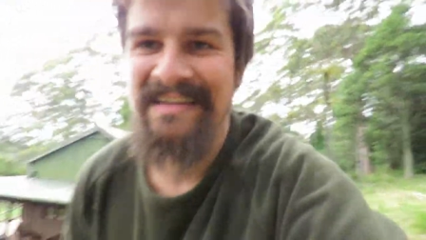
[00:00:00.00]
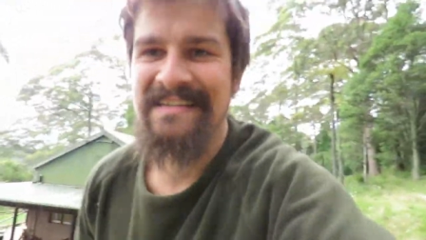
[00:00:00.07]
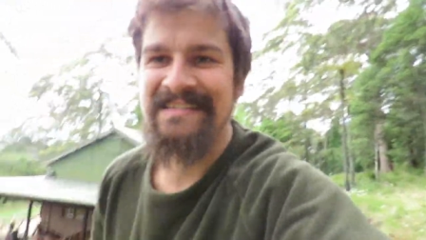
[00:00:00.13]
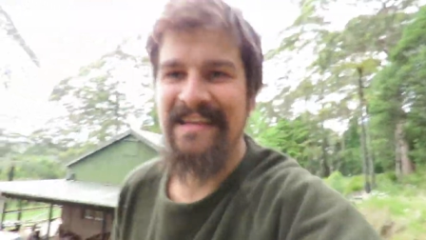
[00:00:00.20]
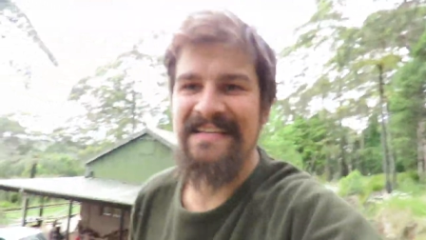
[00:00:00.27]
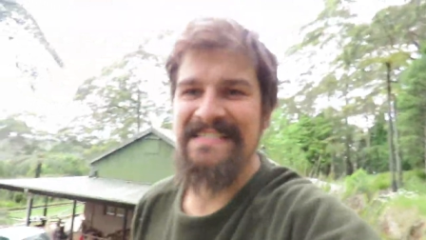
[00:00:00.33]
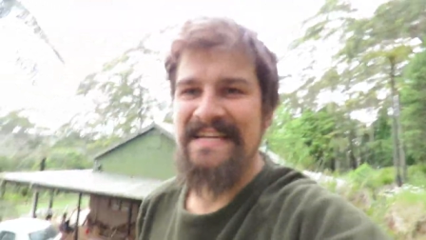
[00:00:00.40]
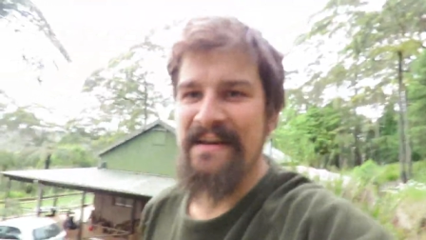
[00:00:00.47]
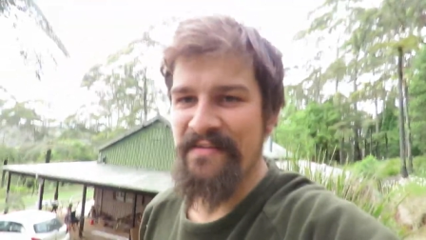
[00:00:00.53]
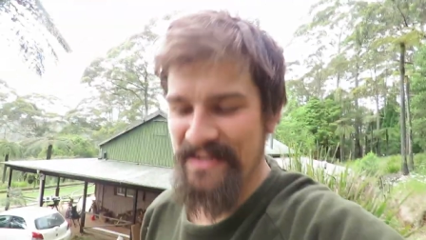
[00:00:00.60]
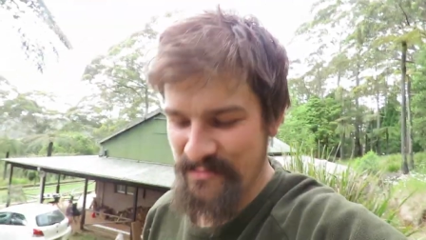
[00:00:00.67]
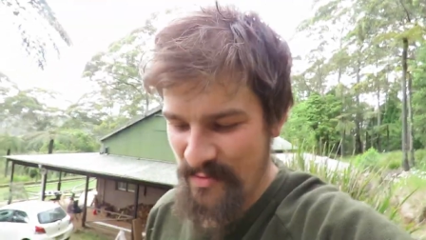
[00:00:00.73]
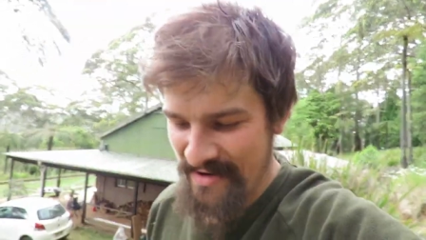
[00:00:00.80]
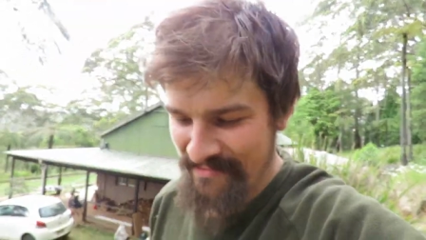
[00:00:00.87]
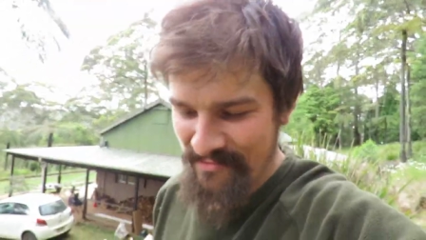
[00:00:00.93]
So that's the end of
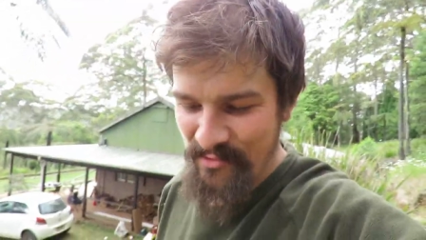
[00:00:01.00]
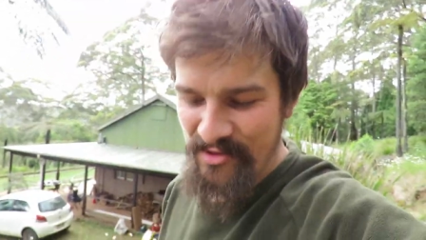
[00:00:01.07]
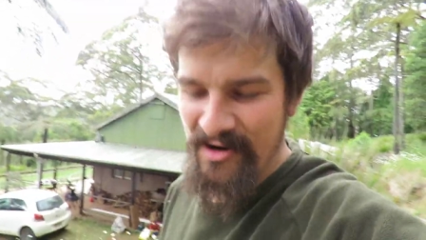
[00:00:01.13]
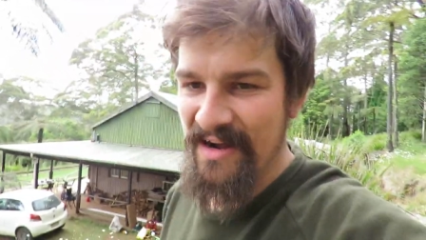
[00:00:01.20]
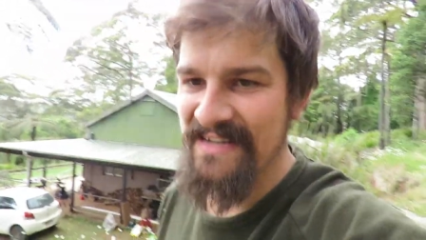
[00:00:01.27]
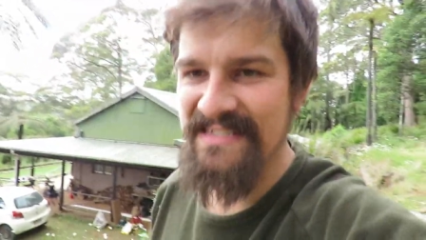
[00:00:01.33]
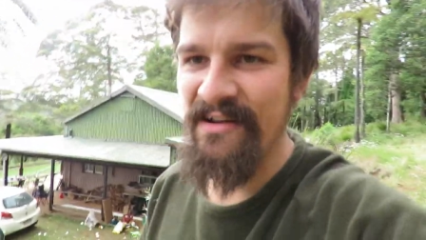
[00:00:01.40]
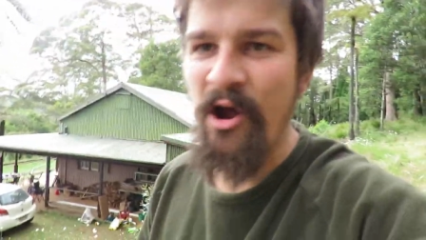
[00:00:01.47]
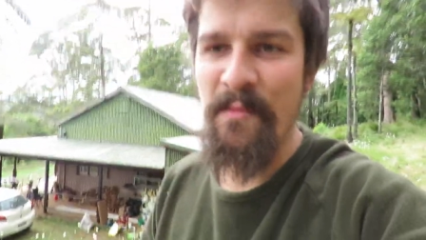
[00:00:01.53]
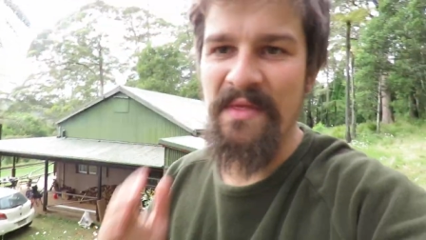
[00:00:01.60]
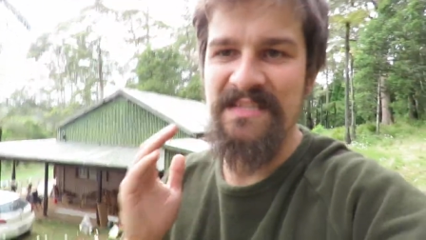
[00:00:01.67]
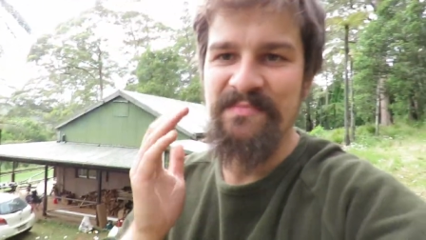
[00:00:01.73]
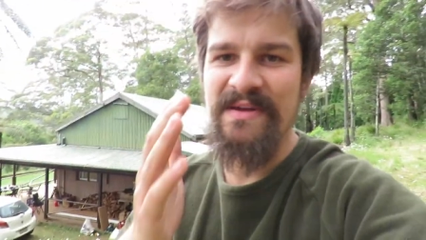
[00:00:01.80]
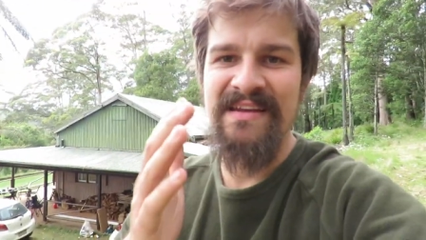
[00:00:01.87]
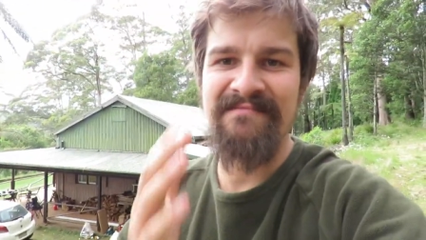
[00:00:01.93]
this one. Look guys, I hope
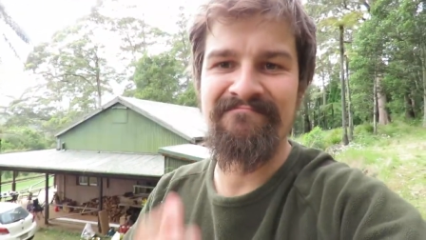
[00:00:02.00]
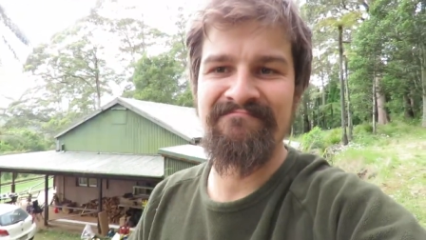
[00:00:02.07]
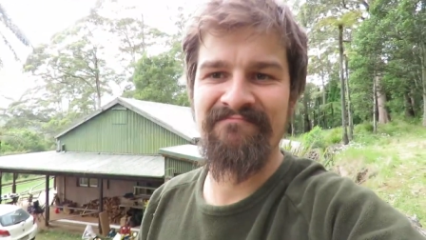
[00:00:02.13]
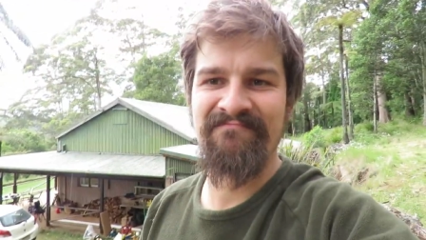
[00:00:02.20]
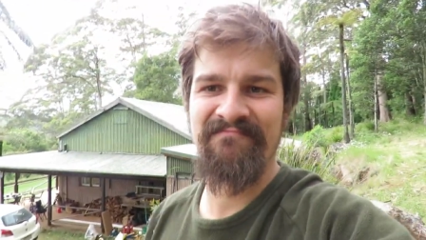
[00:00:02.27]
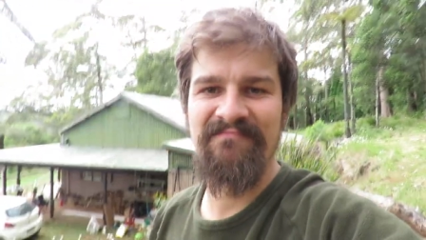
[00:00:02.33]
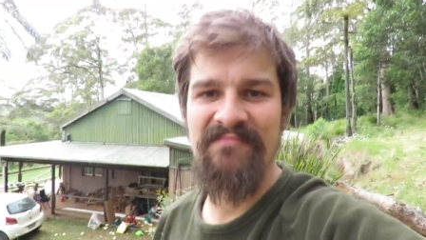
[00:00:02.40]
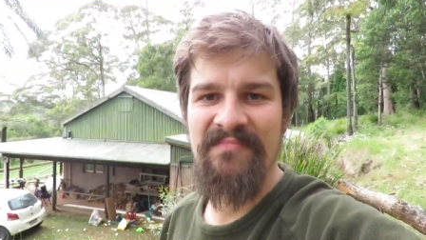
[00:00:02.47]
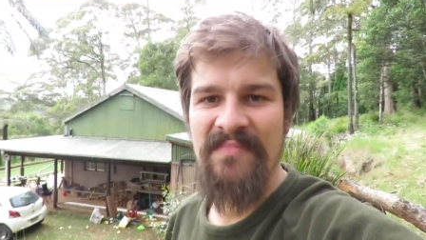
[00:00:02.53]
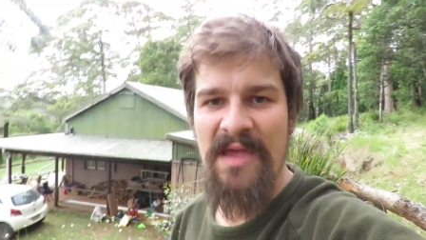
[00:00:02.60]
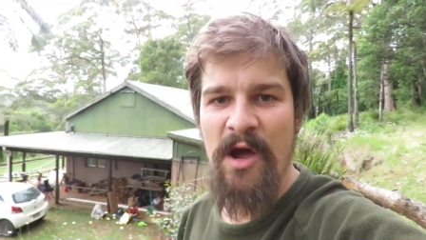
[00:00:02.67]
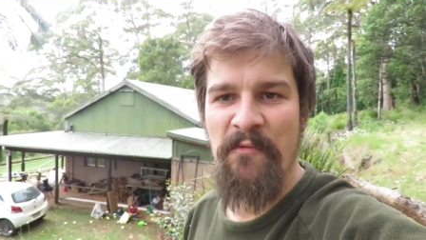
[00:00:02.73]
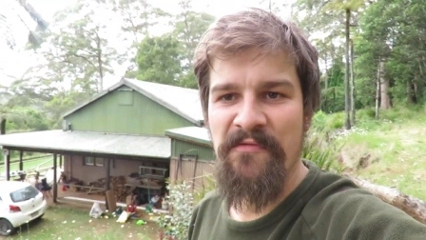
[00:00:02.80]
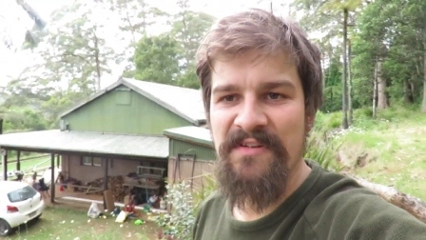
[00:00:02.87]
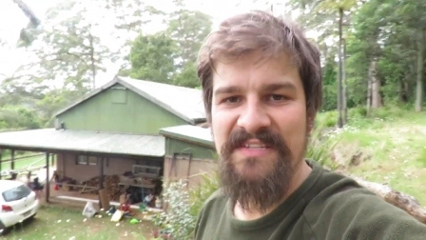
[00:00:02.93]
that's been
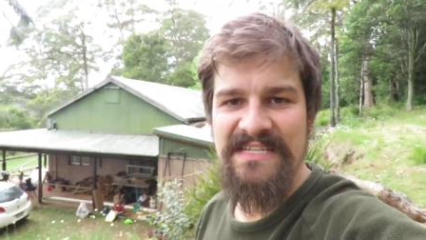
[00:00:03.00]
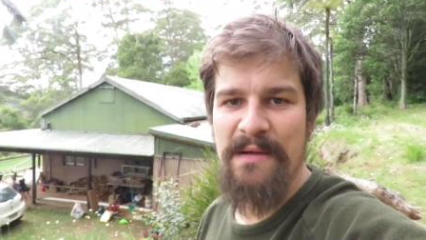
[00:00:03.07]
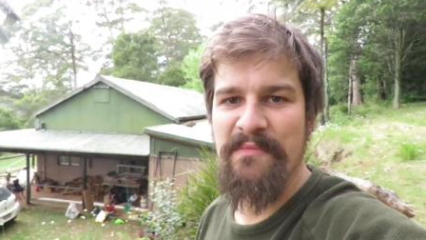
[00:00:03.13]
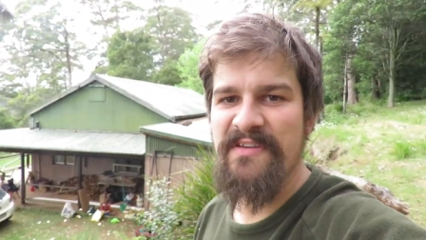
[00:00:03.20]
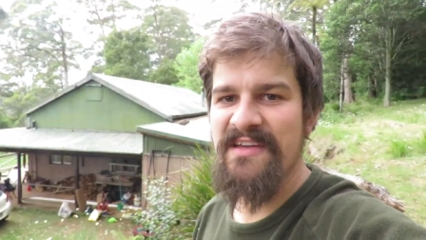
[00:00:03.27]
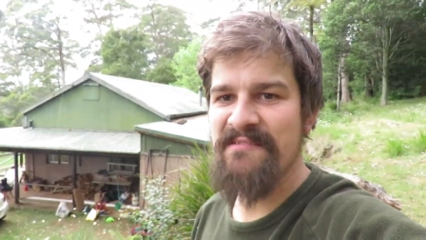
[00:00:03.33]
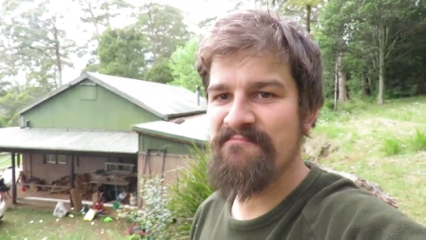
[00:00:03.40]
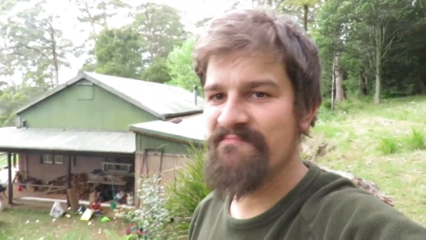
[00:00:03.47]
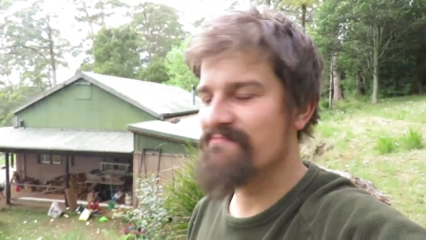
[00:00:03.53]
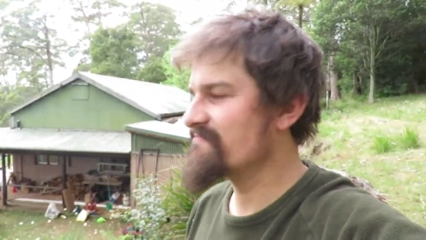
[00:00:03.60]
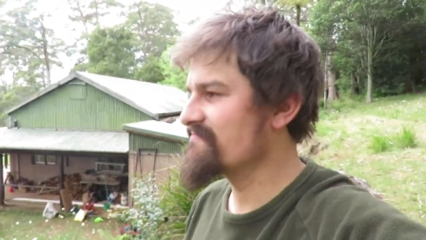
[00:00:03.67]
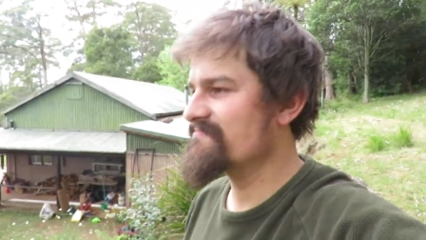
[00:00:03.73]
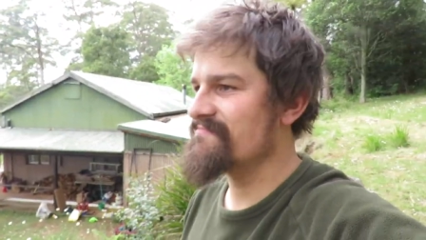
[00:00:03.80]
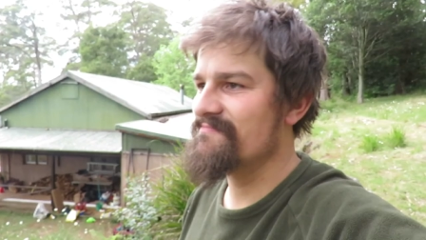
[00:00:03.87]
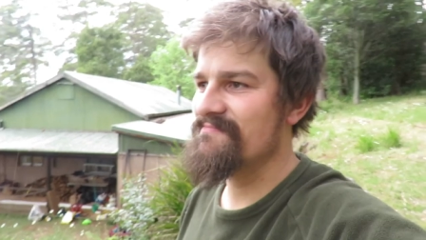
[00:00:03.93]
helpful to some of you.
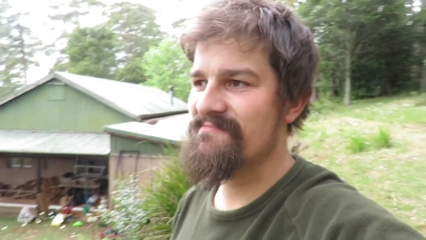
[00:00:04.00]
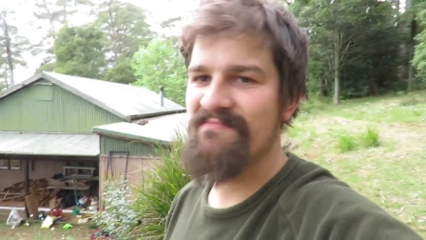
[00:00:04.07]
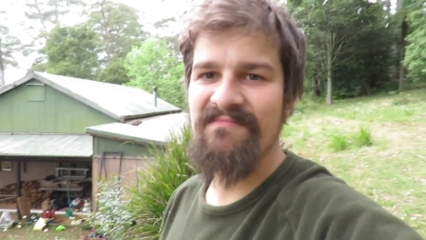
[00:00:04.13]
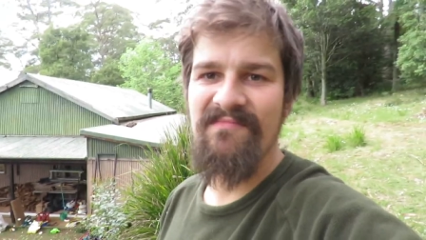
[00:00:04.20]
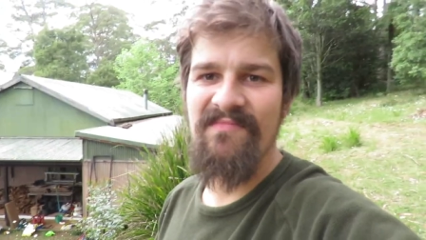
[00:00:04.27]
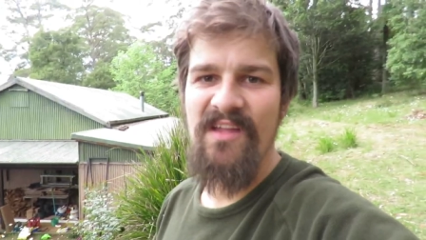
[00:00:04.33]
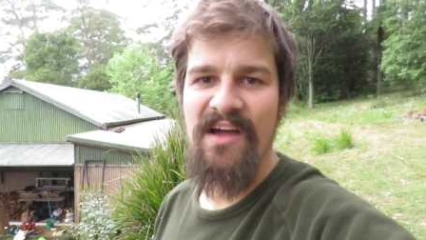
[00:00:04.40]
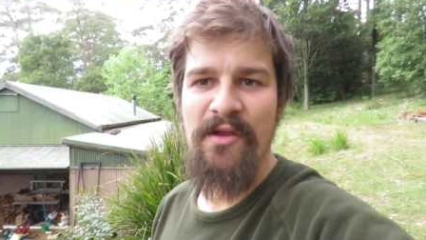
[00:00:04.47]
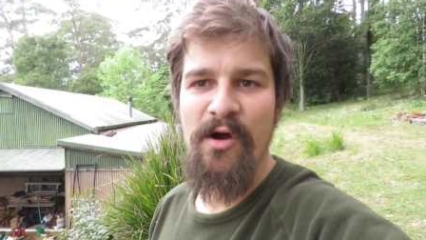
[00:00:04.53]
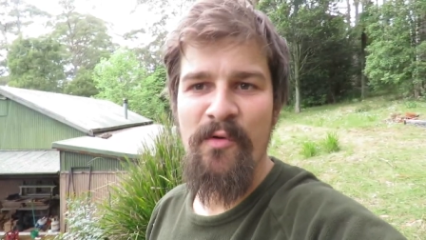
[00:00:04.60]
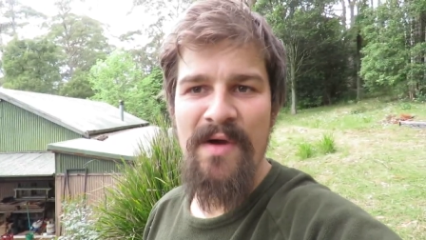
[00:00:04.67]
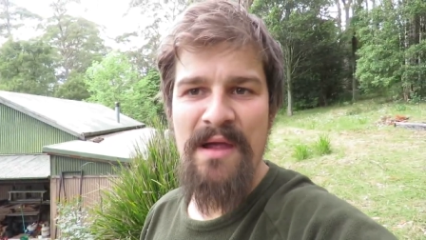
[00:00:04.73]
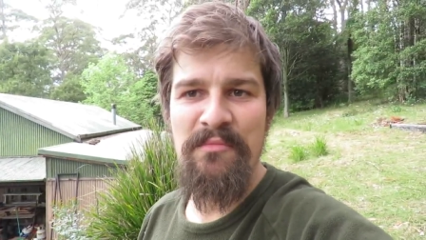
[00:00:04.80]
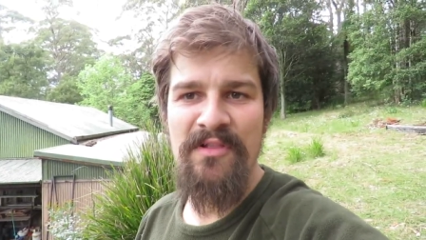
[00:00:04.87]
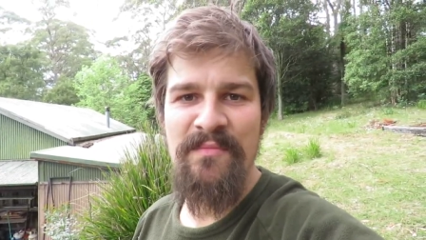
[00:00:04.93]
I know
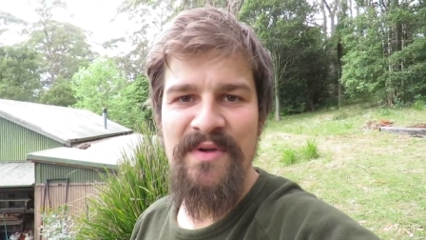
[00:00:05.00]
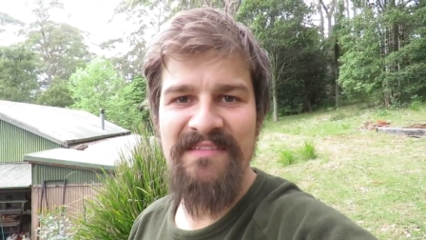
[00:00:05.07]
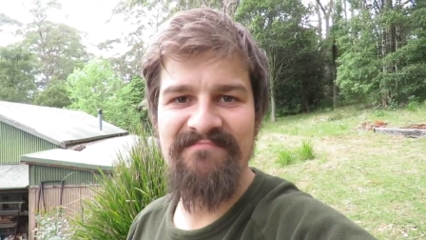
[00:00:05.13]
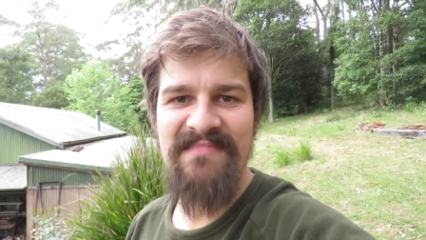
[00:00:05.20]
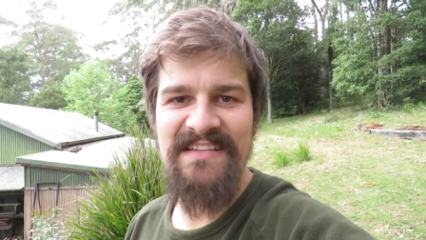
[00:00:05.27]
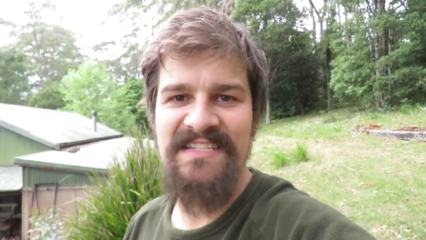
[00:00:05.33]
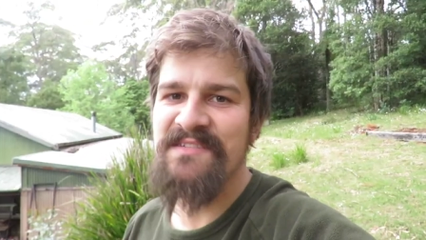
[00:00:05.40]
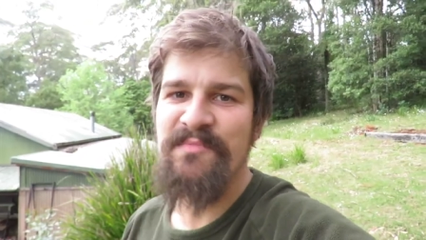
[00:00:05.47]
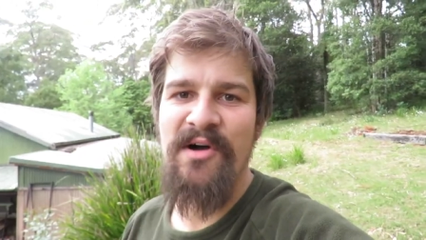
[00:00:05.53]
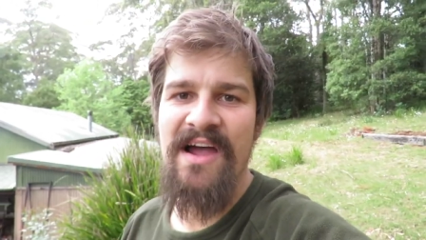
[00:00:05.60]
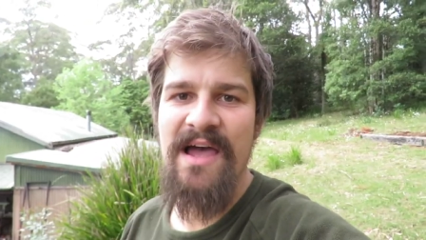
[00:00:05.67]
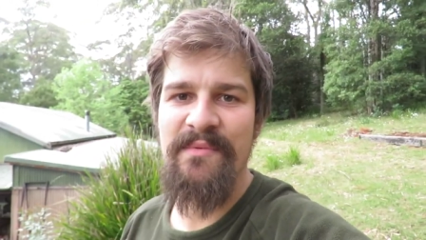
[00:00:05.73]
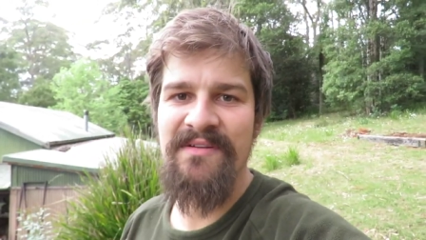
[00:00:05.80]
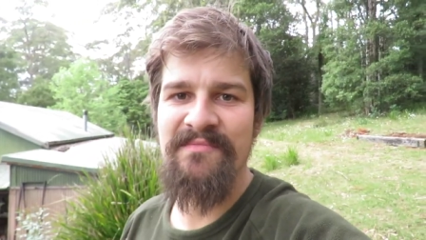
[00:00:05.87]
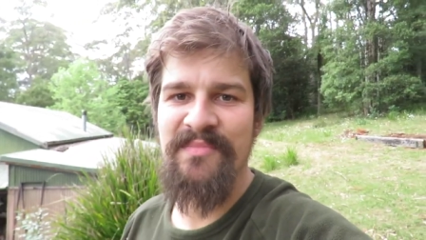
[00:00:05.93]
I ramble a bit, that's just my
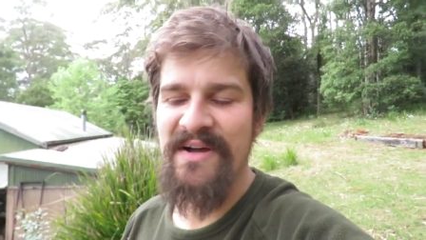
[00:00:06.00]
habit,